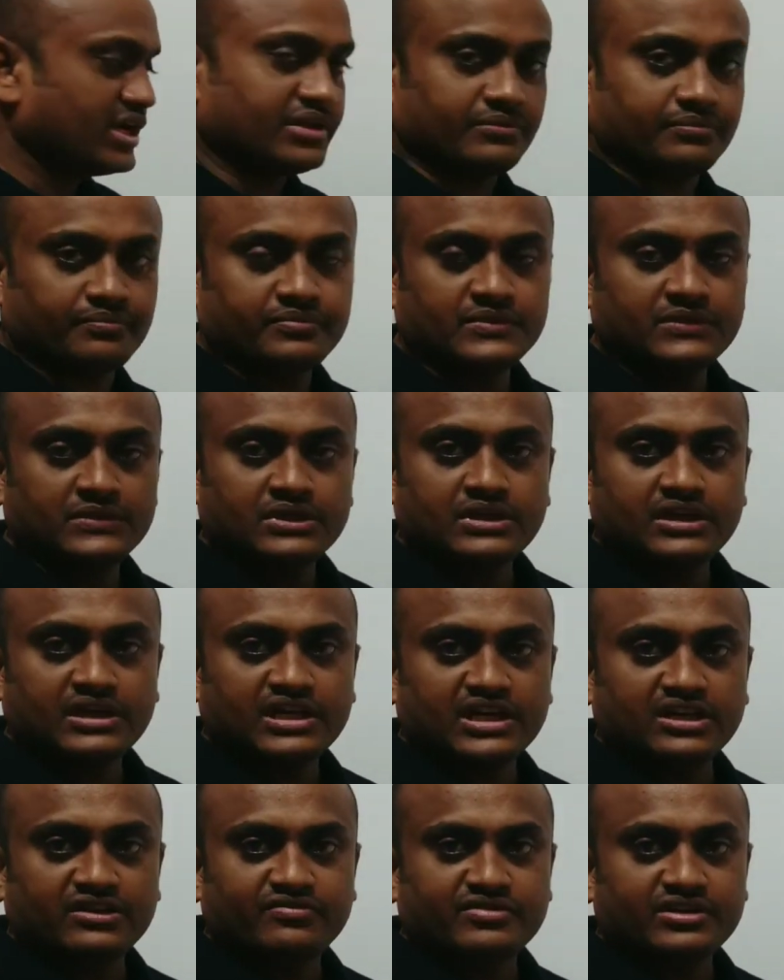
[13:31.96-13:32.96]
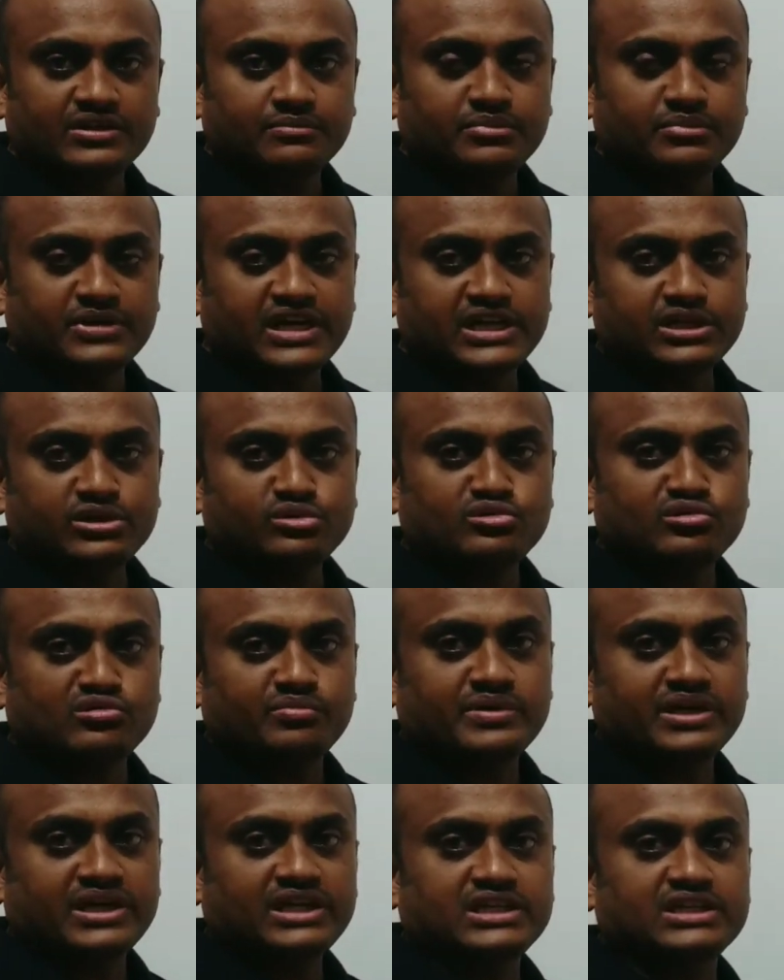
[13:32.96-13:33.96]
1, and from pi to
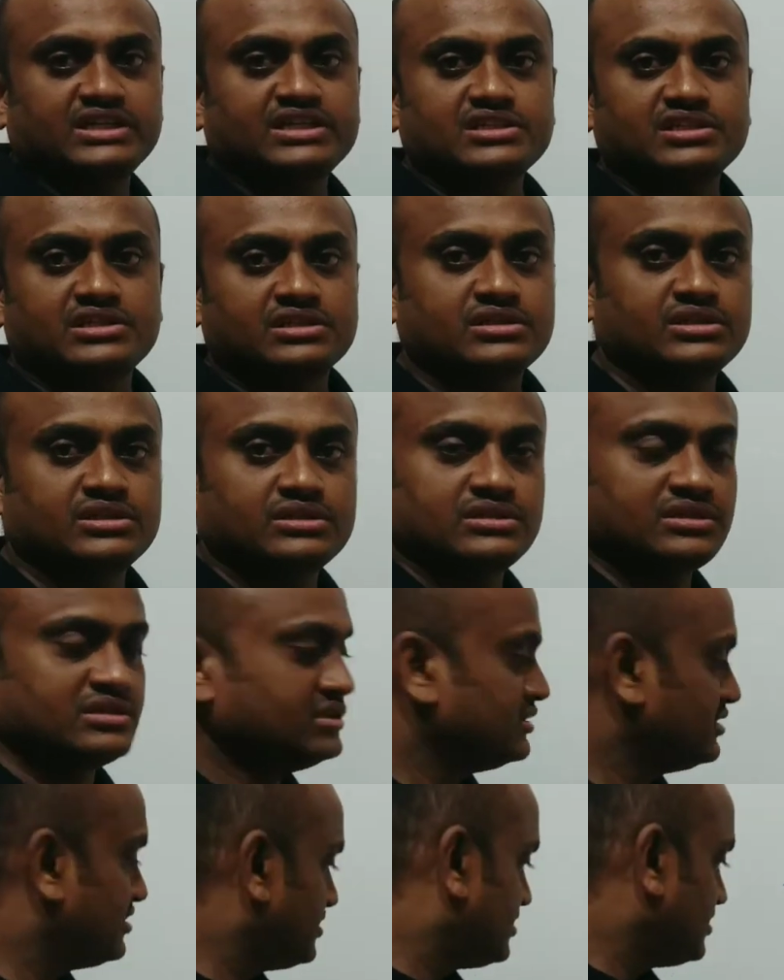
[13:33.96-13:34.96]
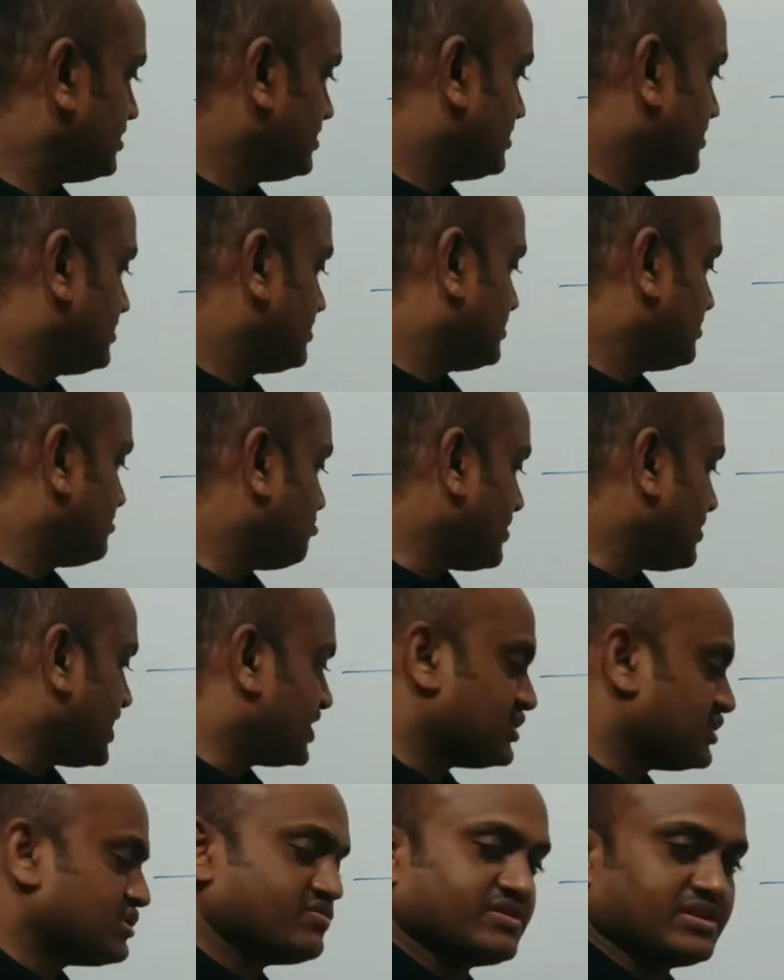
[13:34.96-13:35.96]
2 pi it is
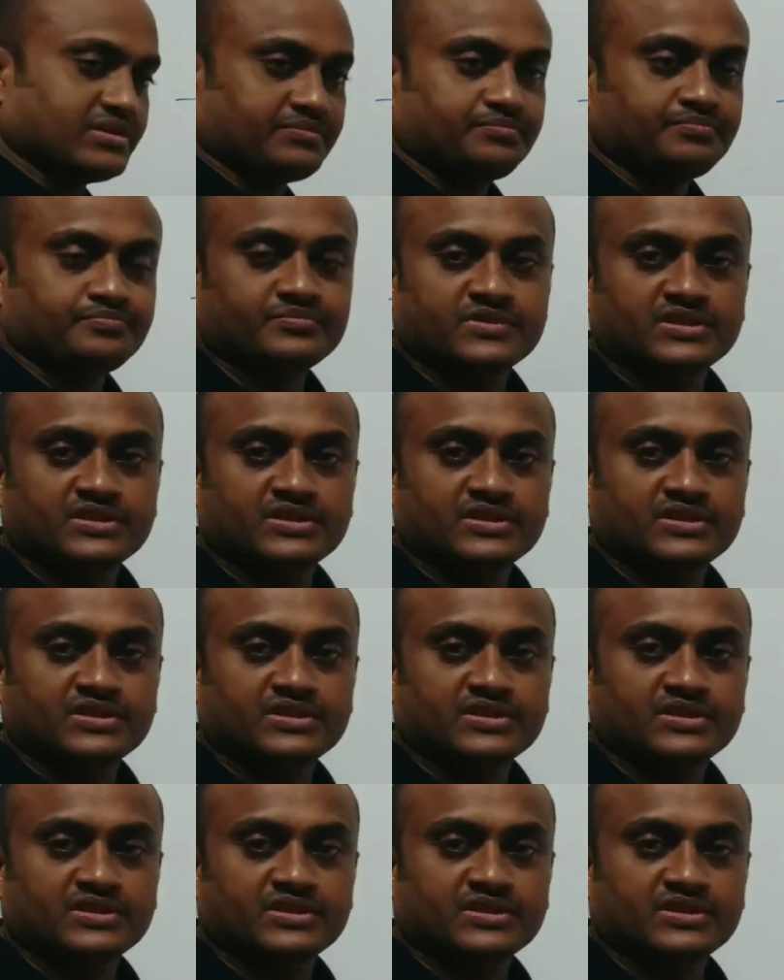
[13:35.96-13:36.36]
minus 1.